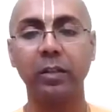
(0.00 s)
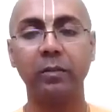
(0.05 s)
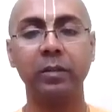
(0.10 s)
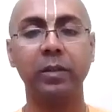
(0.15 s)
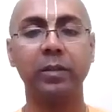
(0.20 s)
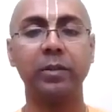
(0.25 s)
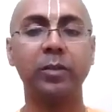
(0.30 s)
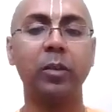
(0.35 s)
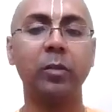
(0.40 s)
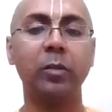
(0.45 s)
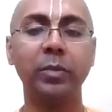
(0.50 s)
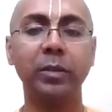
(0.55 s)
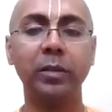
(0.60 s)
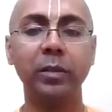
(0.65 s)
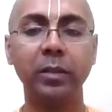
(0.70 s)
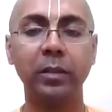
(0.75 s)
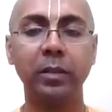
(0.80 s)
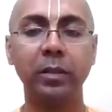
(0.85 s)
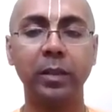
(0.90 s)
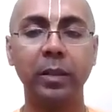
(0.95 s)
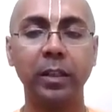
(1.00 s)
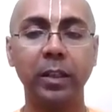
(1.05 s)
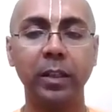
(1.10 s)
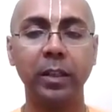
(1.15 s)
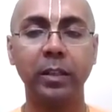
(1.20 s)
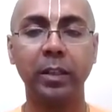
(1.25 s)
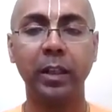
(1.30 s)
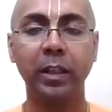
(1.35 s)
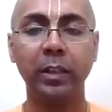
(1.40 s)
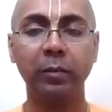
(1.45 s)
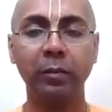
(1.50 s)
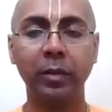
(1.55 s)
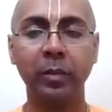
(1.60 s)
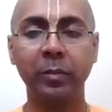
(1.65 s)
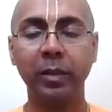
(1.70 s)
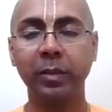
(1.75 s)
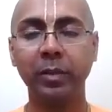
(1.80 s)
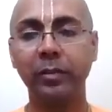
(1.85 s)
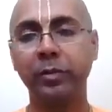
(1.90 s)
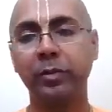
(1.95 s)
We'll stop here. Thank you very
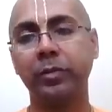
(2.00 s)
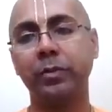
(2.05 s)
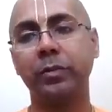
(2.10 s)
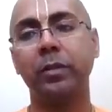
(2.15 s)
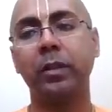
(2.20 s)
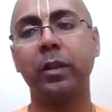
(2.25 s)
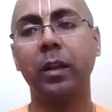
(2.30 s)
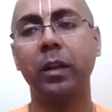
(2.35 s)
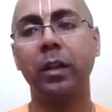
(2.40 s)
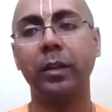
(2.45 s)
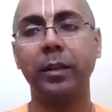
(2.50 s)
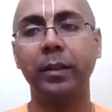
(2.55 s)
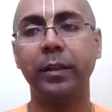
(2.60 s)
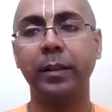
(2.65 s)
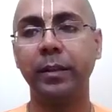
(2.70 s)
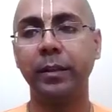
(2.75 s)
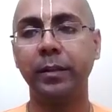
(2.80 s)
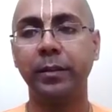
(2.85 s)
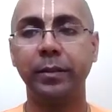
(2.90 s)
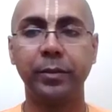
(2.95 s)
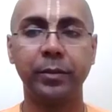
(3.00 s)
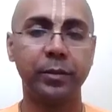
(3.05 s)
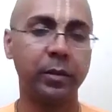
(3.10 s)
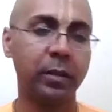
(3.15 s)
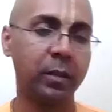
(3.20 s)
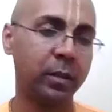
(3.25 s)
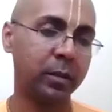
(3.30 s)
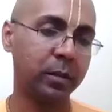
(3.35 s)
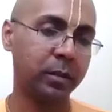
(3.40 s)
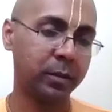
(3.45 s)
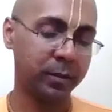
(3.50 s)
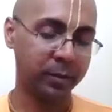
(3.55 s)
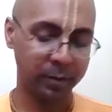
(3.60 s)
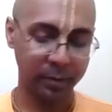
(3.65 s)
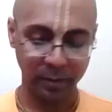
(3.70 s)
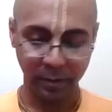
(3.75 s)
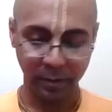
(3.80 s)
much. Hare Krishna.